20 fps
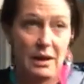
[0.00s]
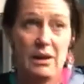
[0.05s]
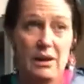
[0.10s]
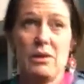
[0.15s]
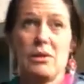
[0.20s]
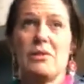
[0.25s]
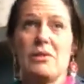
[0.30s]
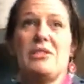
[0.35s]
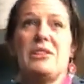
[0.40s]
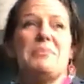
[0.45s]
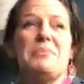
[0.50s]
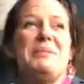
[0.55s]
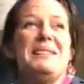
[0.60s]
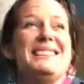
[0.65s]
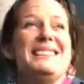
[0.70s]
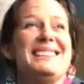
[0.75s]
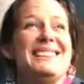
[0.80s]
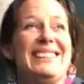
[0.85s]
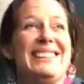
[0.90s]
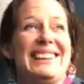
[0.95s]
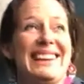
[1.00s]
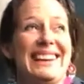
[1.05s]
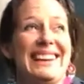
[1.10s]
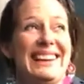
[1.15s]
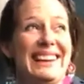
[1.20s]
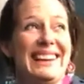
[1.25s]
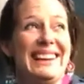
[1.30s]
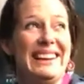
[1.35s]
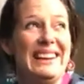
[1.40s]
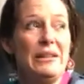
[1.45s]
How long have I been doing it?
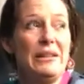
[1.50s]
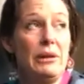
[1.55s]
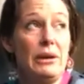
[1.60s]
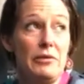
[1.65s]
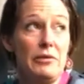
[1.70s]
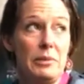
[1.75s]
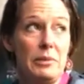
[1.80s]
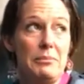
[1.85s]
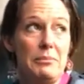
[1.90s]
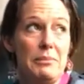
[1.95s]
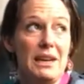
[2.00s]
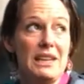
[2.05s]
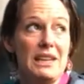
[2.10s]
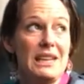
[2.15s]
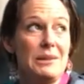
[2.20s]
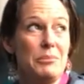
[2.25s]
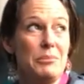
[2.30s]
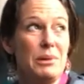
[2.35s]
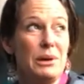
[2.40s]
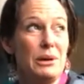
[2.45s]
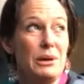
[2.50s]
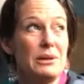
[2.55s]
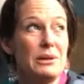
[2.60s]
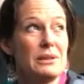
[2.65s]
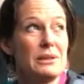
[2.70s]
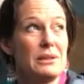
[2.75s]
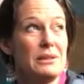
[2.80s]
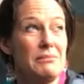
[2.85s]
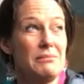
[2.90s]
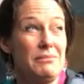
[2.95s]
Well, I've been making
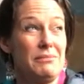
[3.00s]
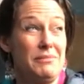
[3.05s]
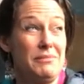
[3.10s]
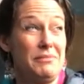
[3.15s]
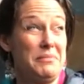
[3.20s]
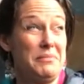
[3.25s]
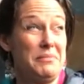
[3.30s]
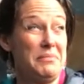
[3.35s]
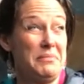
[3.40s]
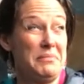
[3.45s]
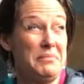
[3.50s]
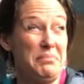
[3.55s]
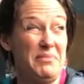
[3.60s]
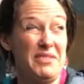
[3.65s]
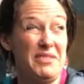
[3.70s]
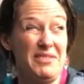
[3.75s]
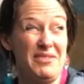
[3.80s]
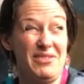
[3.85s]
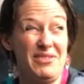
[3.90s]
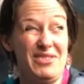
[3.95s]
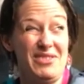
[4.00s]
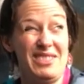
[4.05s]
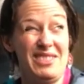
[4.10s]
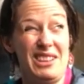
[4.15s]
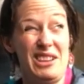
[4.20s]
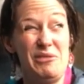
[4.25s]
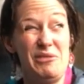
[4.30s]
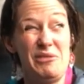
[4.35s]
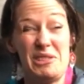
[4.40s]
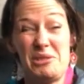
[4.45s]
pots for
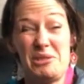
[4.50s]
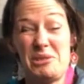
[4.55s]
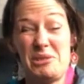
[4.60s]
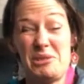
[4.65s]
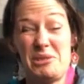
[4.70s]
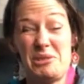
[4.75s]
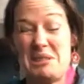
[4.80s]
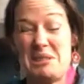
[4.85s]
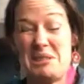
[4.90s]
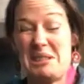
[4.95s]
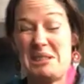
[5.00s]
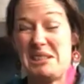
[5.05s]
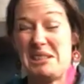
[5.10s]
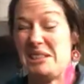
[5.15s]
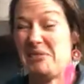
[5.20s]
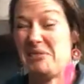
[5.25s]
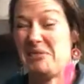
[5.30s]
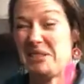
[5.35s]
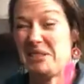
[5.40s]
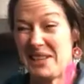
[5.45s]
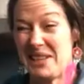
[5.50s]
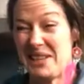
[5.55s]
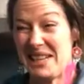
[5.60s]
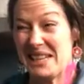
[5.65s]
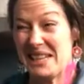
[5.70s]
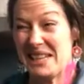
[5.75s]
over 25 years.